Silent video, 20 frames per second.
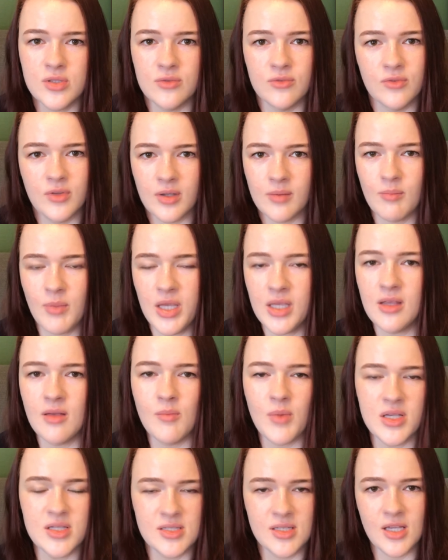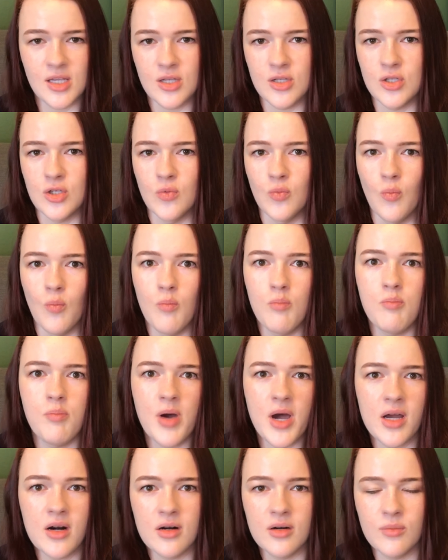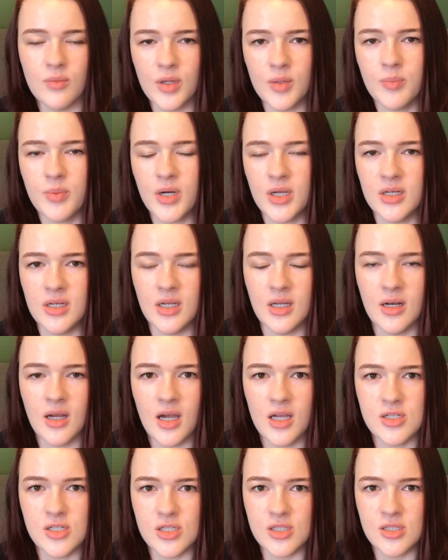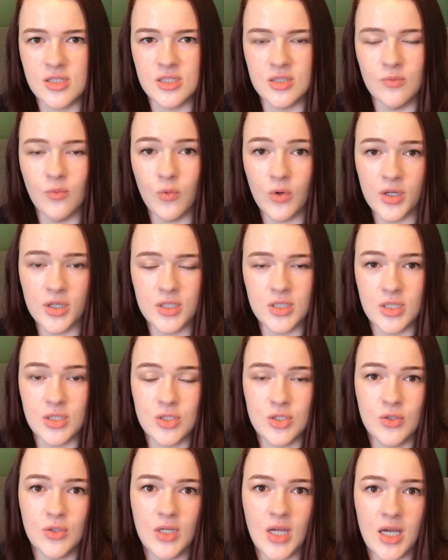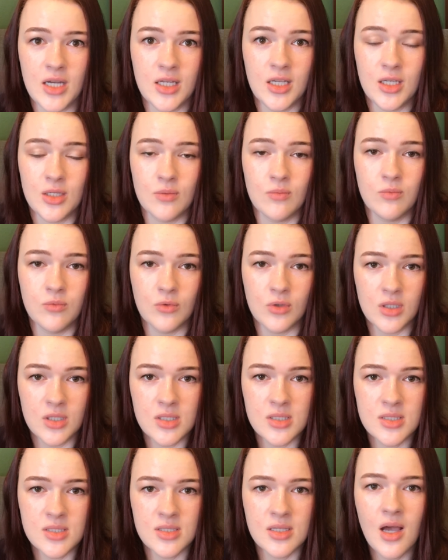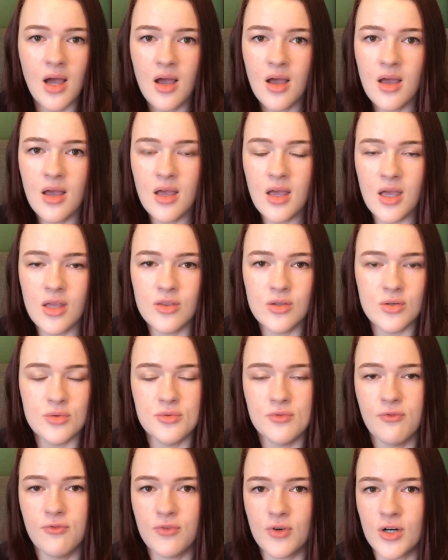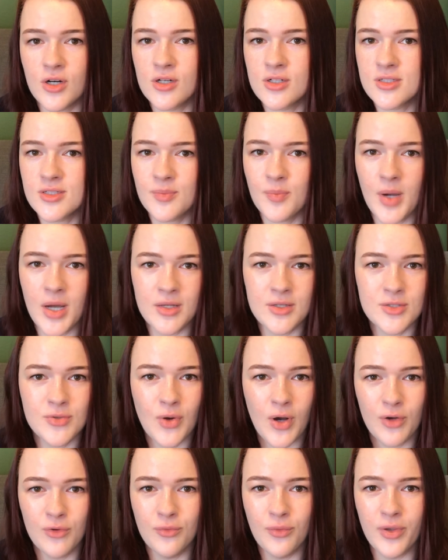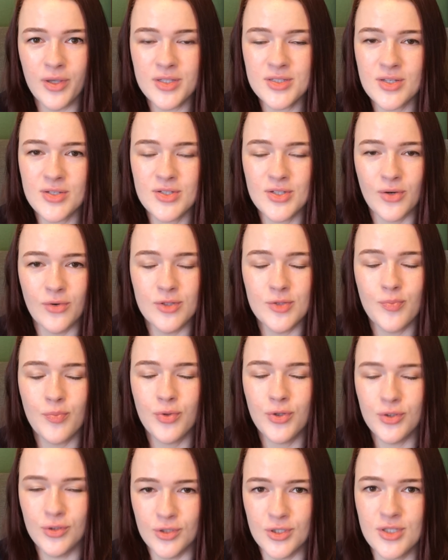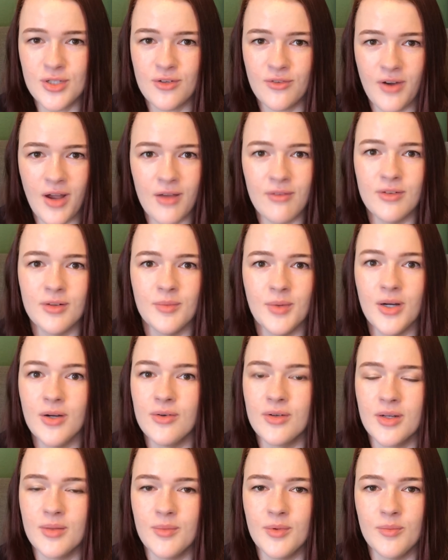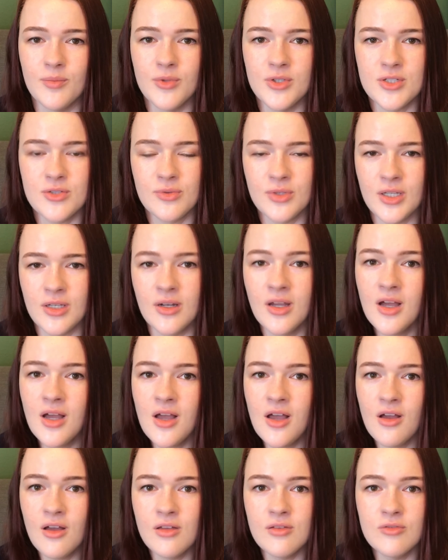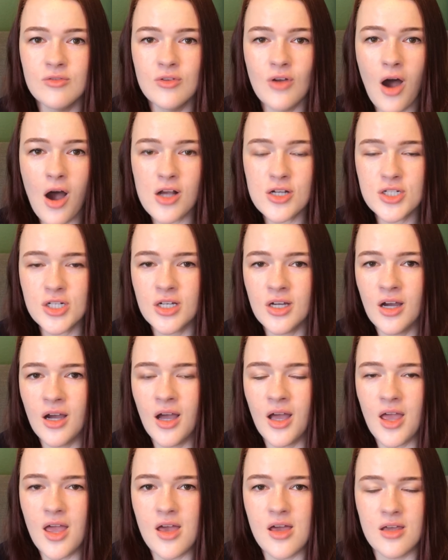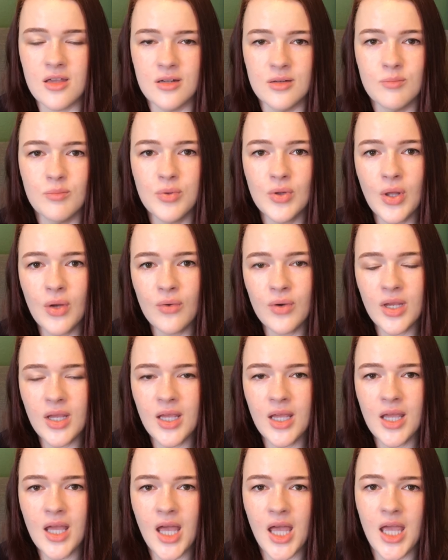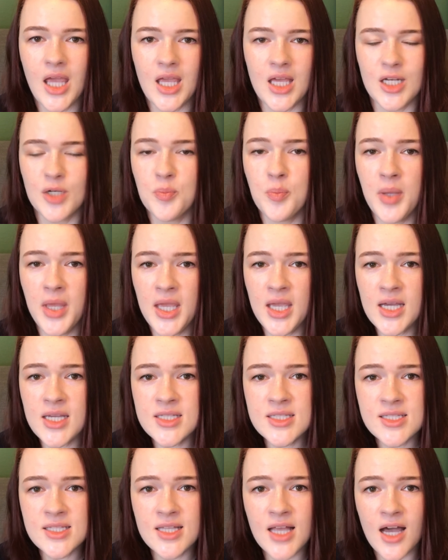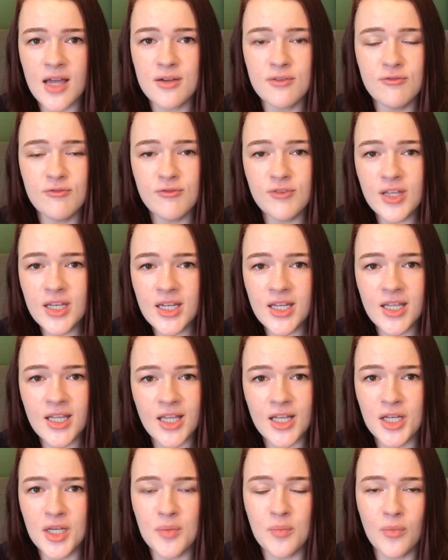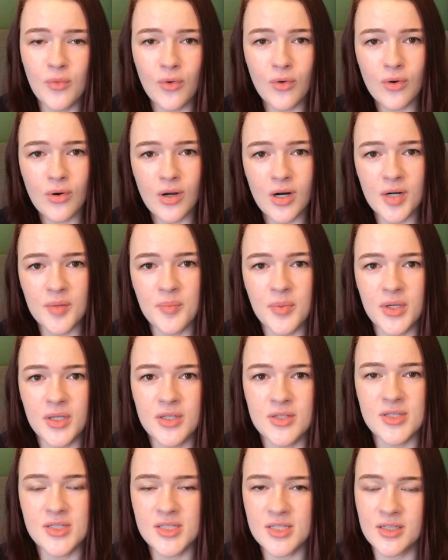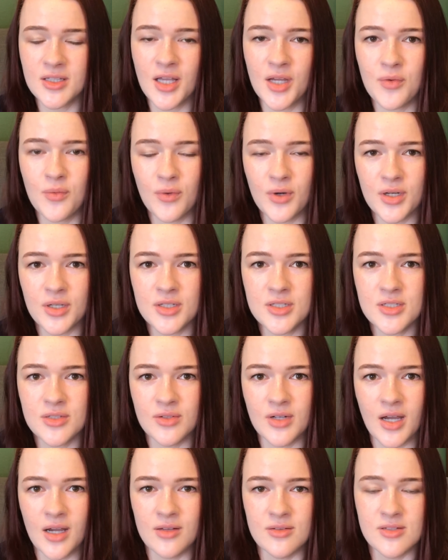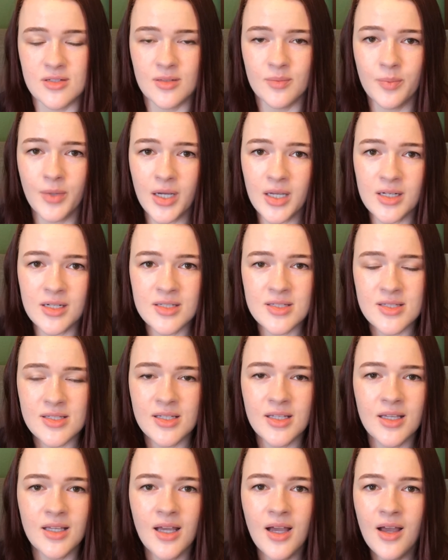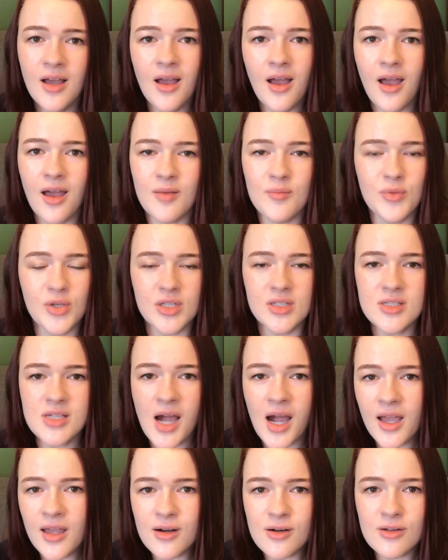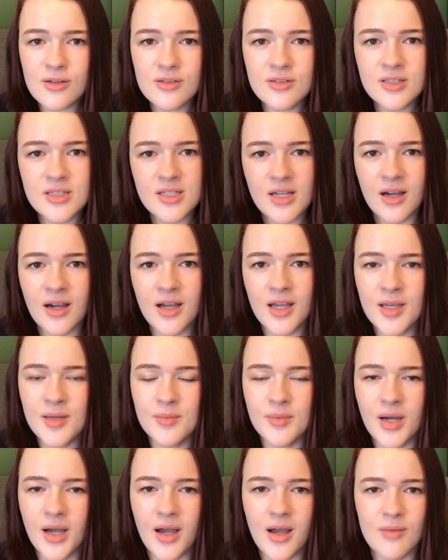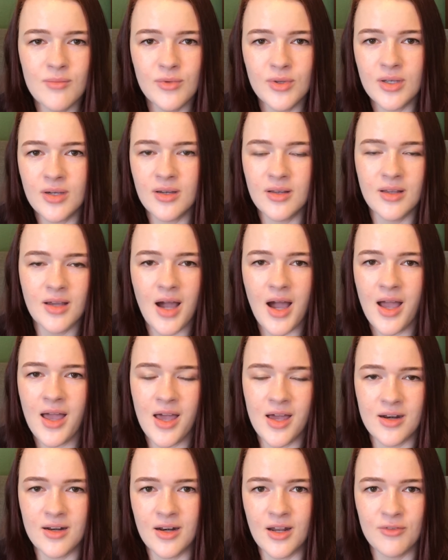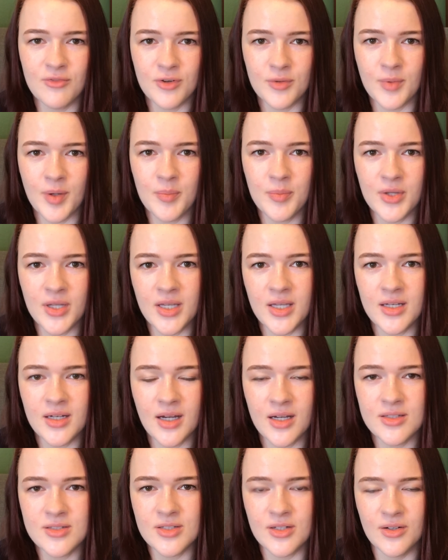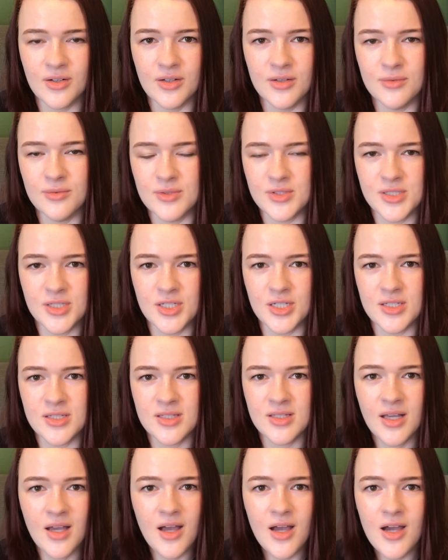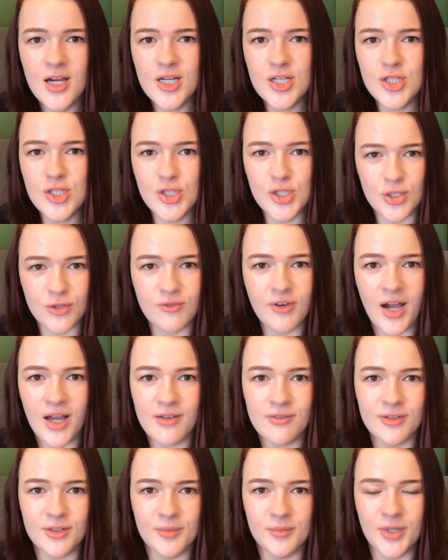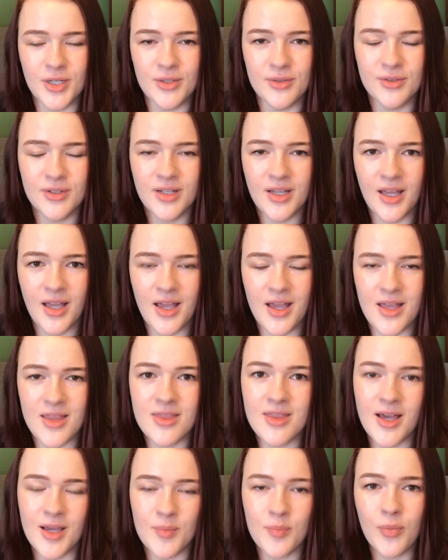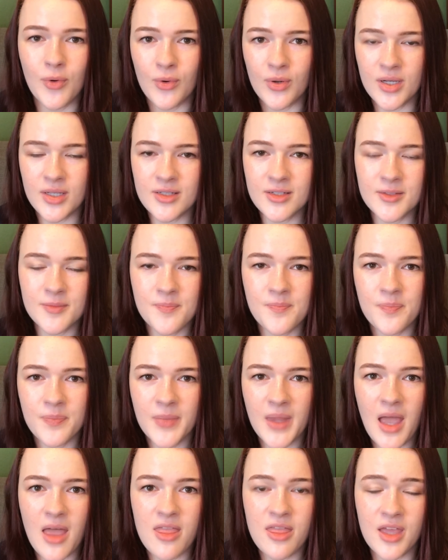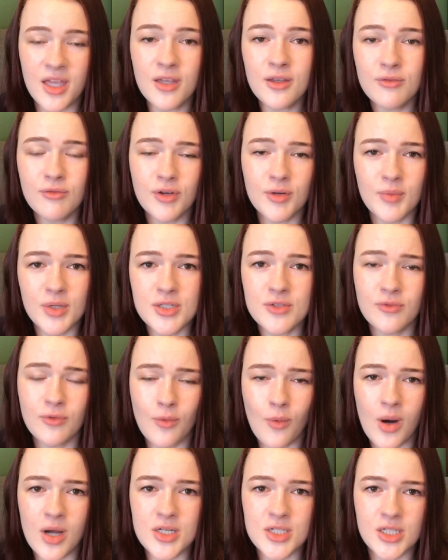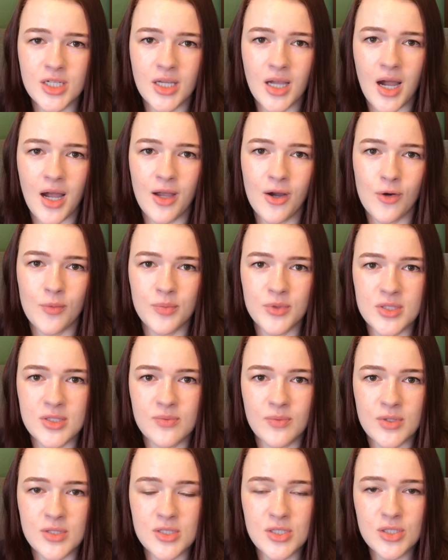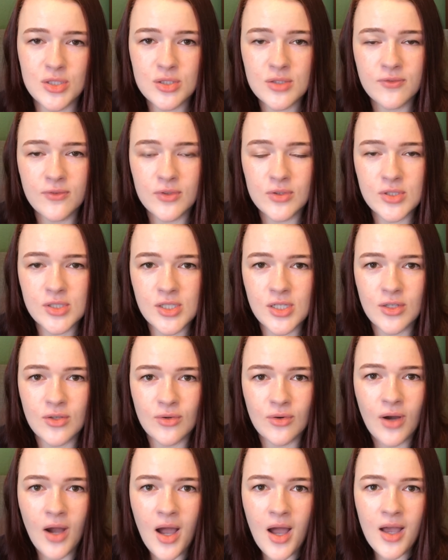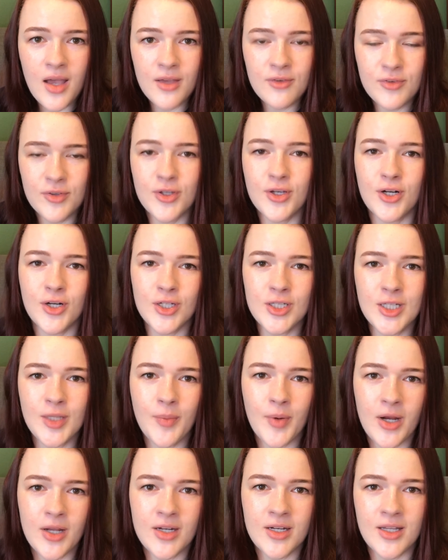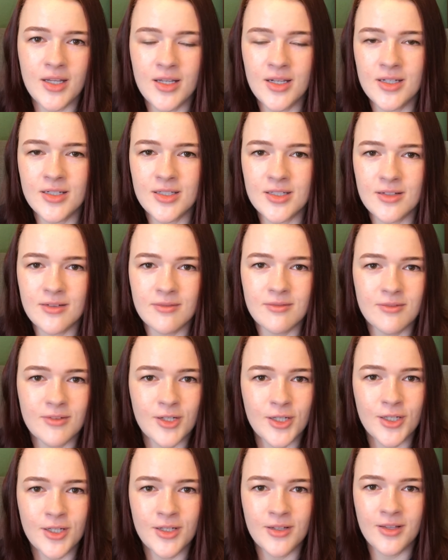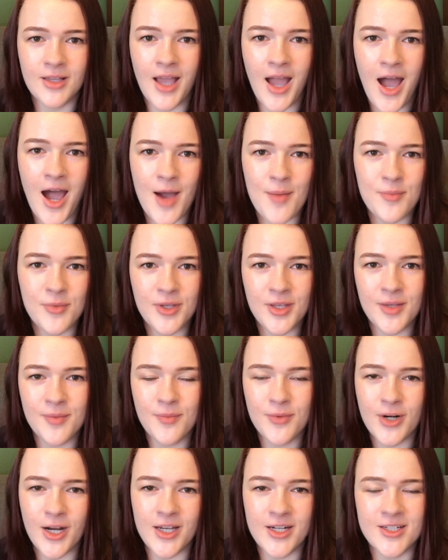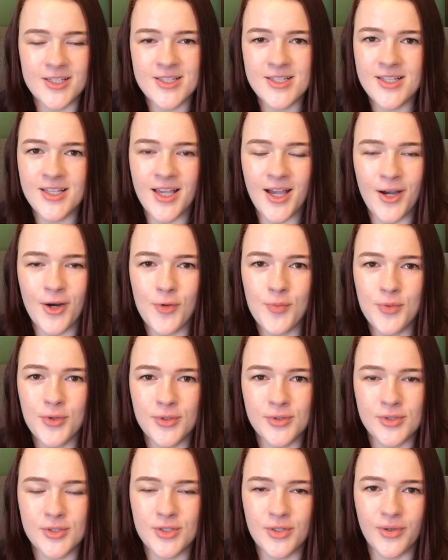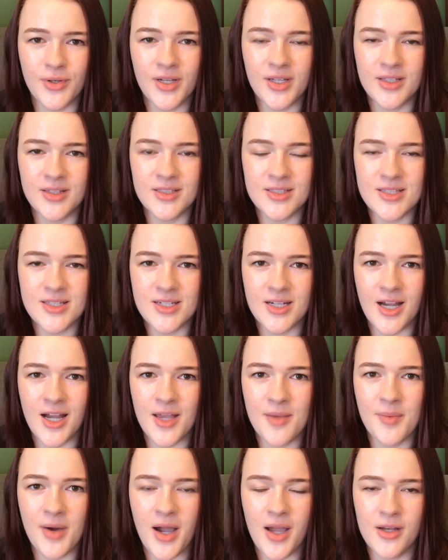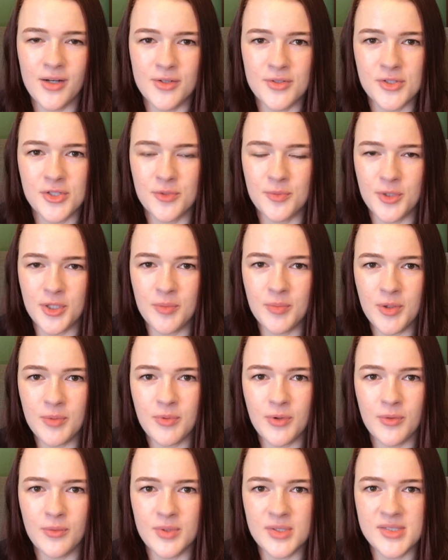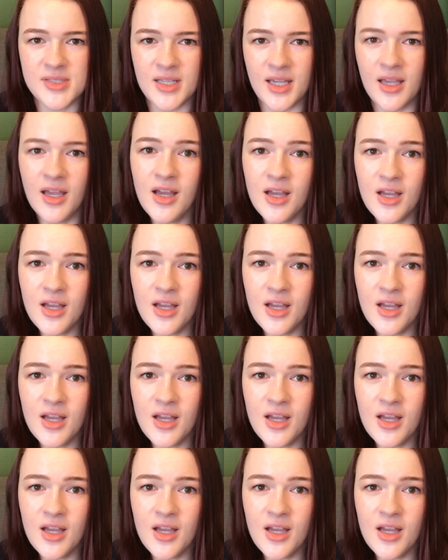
of like making my skin better while pregnant. I just wanted it to not get worse. And those first about 12 weeks or so is pure survival mode. I mean, between nausea and bloating and pants not fitting anymore but you still not wanting to announce the pregnancy and being tired all the time i mean i had enough on my plate so it was just survival mode at that point thank you very much for watching i hope this was useful to you if you're currently pregnant happy pregnancy i hope you're enjoying this time i know so many people will say